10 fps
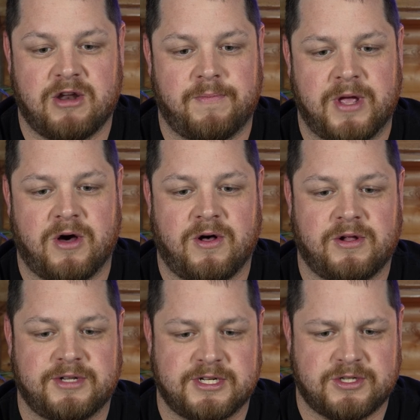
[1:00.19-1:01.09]
and it'd be
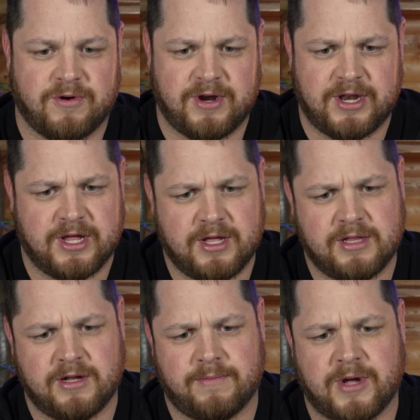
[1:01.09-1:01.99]
all distorted.
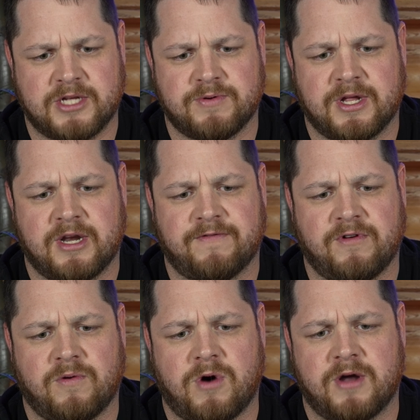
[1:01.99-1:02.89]
The little mics were getting
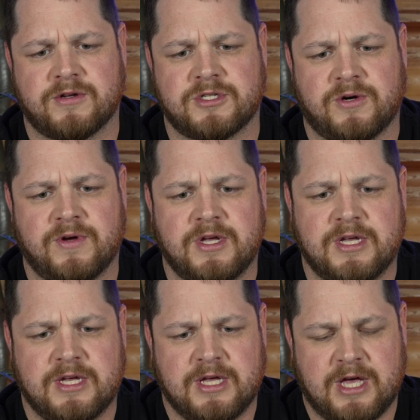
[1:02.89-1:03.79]
full of water, so
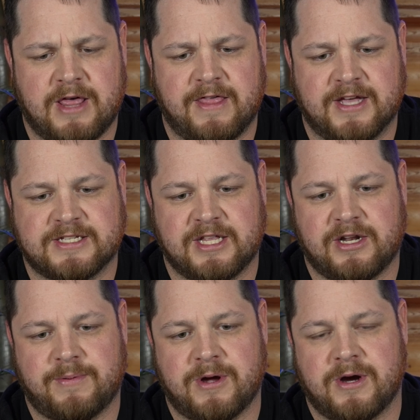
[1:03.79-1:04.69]
this
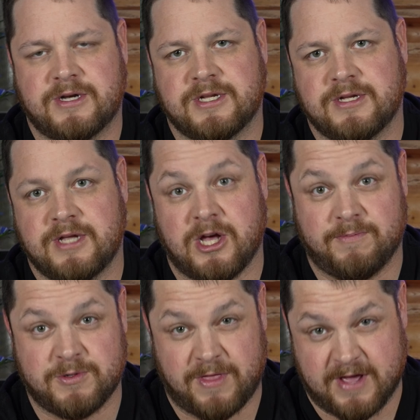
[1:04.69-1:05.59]
little part
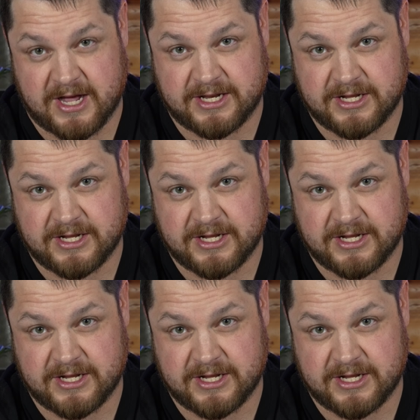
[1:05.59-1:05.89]
helps with that.